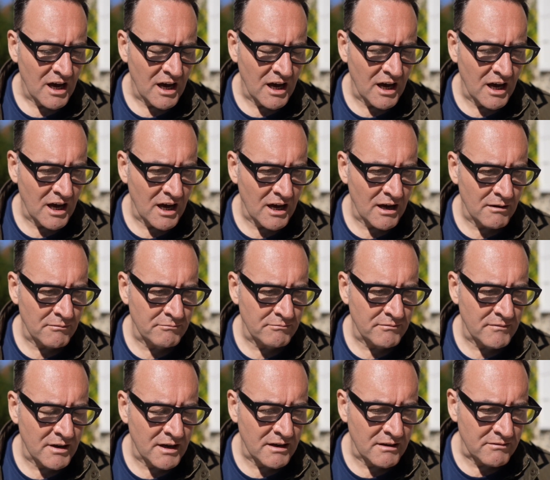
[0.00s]

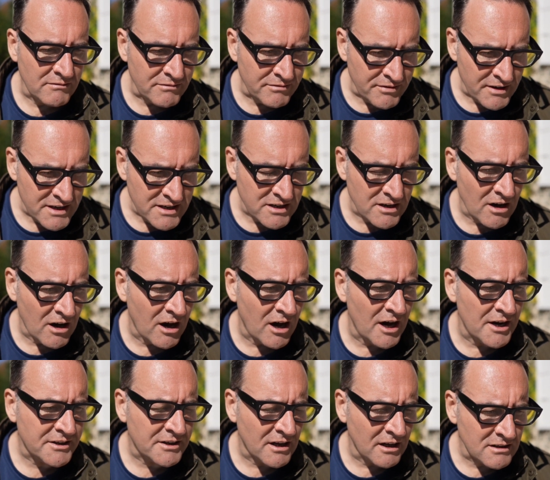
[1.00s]

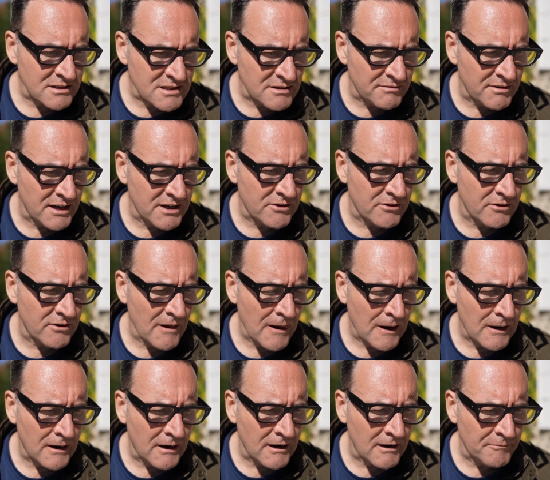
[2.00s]
vineyard cultivator
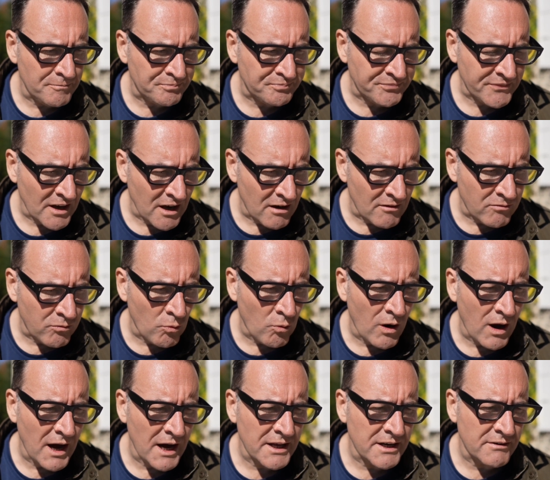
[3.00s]
of
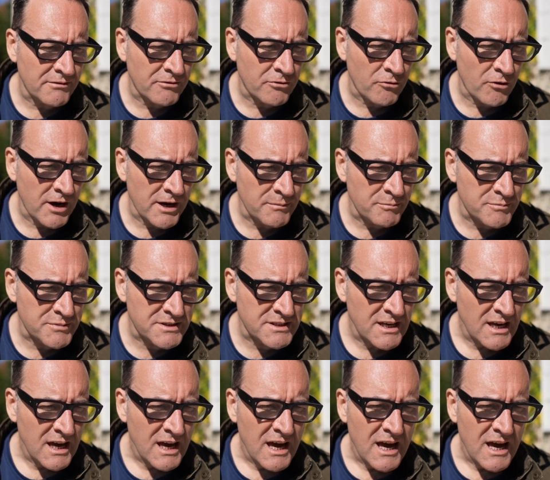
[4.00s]
wine, of grapes,